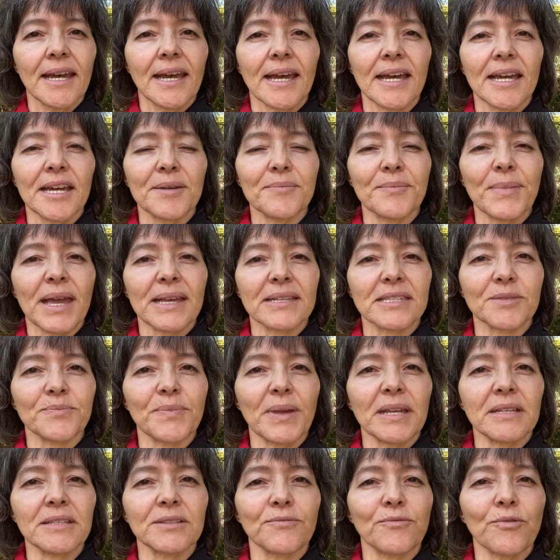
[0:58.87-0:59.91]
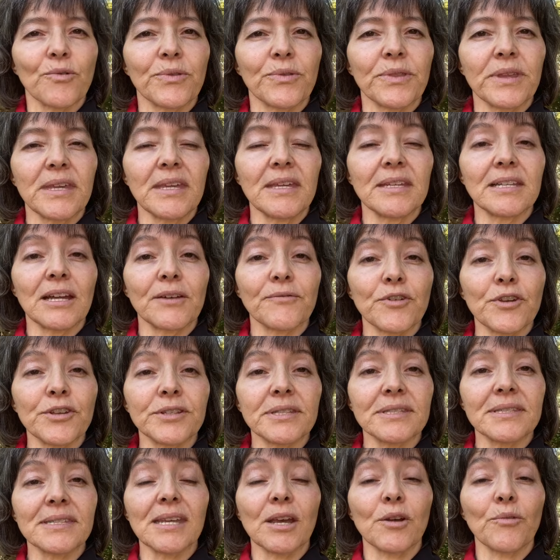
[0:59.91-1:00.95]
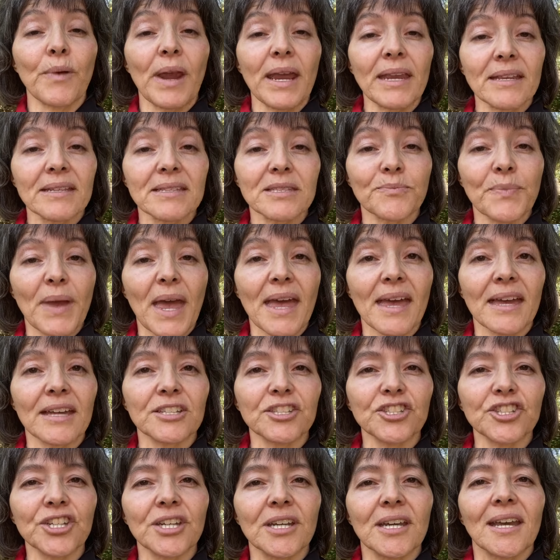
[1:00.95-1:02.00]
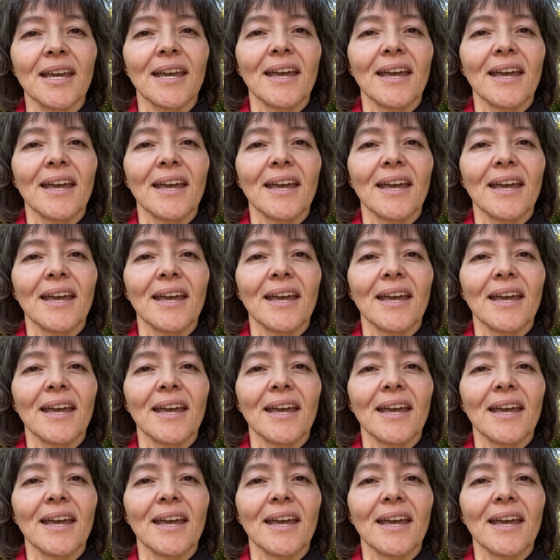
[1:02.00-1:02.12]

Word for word: um, aspect the diversity awareness badge.